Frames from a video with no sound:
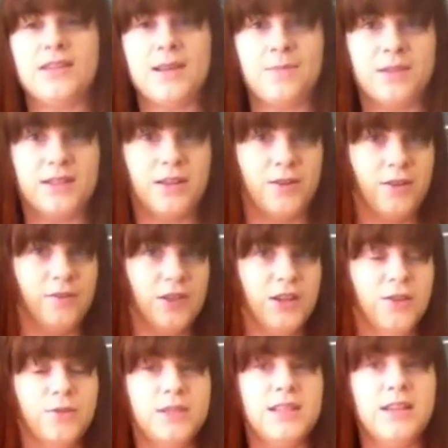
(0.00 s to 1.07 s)
episode of a
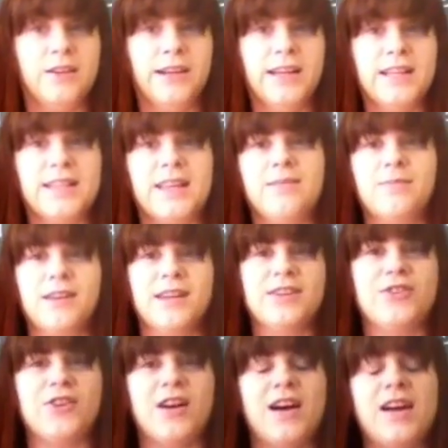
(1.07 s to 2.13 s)
new series that I'm going to
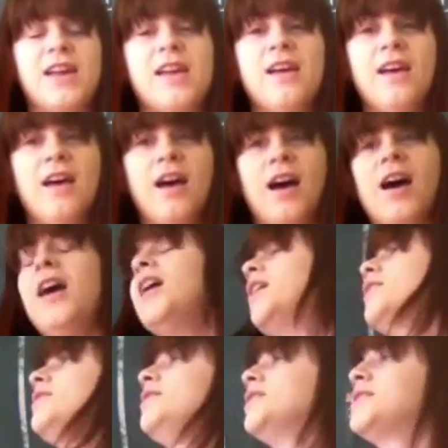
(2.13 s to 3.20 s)
try.
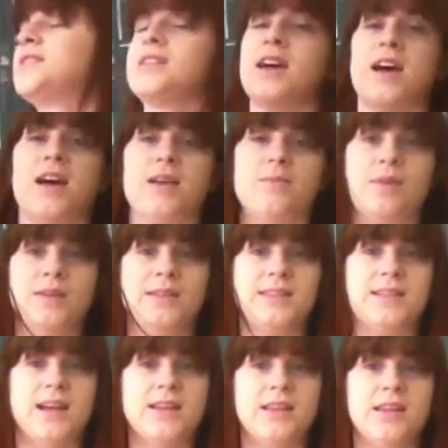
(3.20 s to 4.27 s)
This time
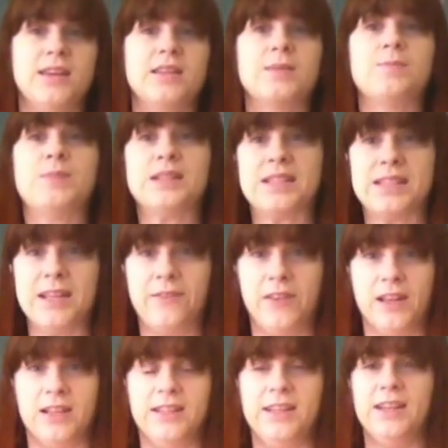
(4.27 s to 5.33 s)
studying
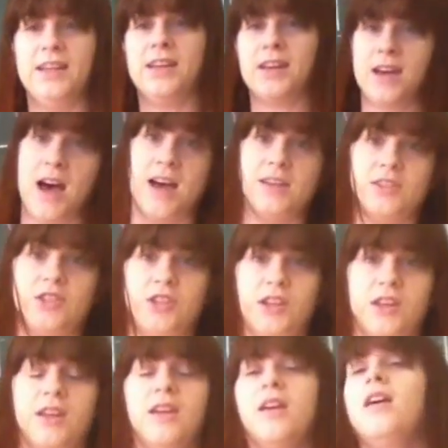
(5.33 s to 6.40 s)
specifically
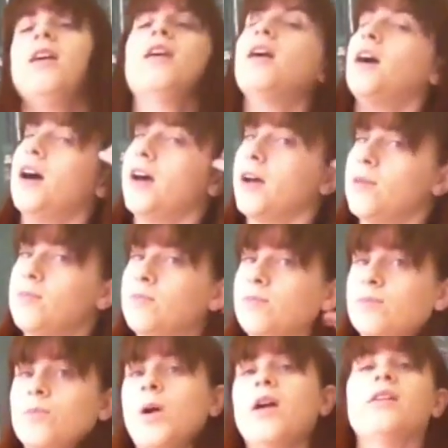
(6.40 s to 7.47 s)
kanji.
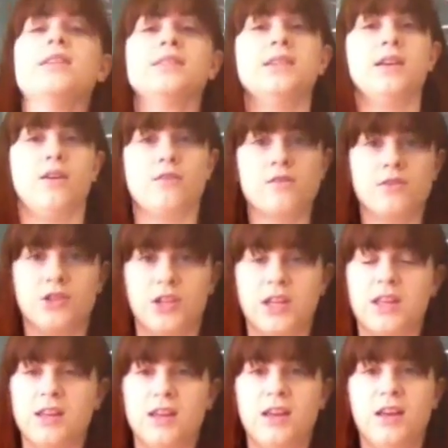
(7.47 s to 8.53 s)
Whereas Nihongo
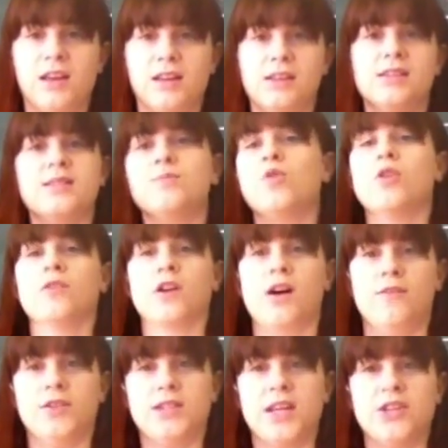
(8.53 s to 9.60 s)
Shiki is more of a
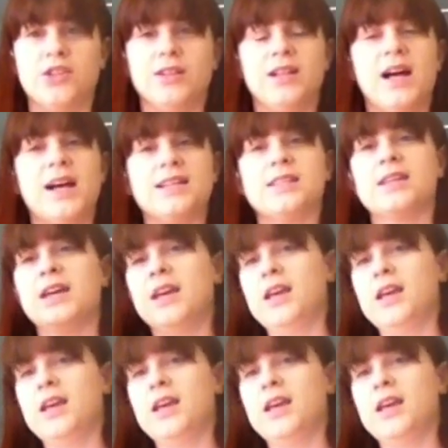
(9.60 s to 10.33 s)
conversation class,